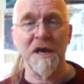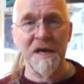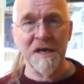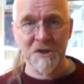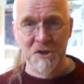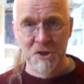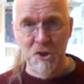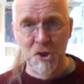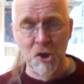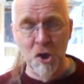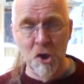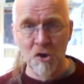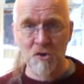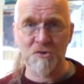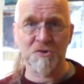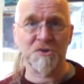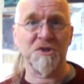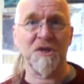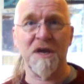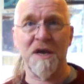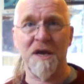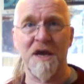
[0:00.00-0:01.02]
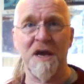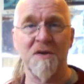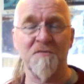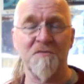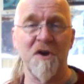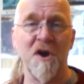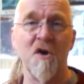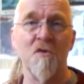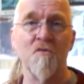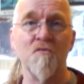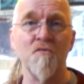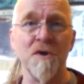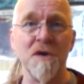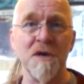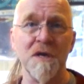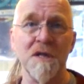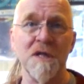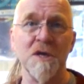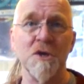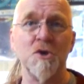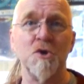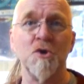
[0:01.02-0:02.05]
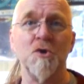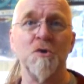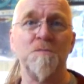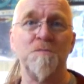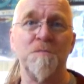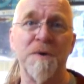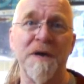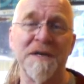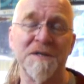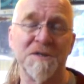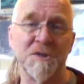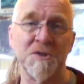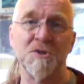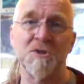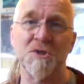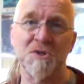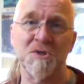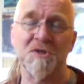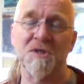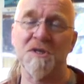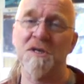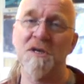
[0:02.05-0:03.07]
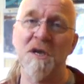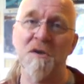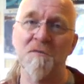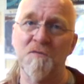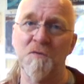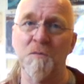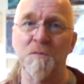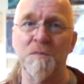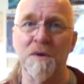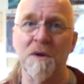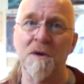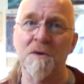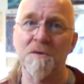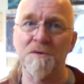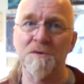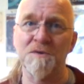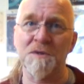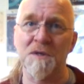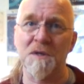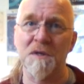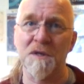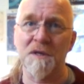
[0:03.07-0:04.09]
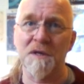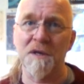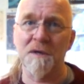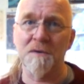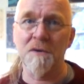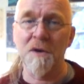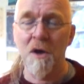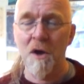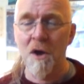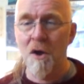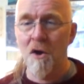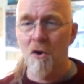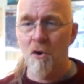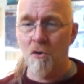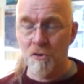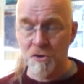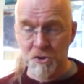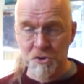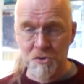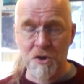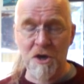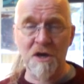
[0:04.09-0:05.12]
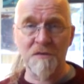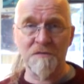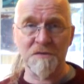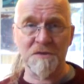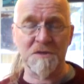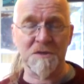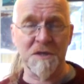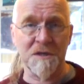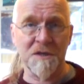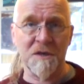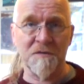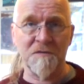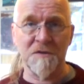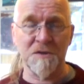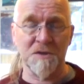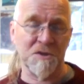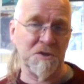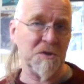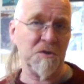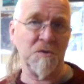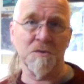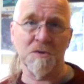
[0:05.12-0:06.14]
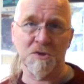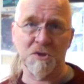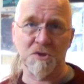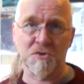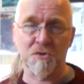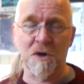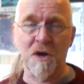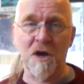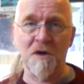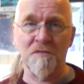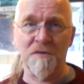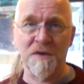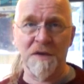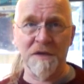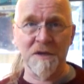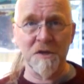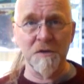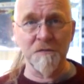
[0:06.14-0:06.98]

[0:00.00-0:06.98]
It's got to have a really good passenger seat if your partner's a Leo, or a driver's seat if it's you that's driving.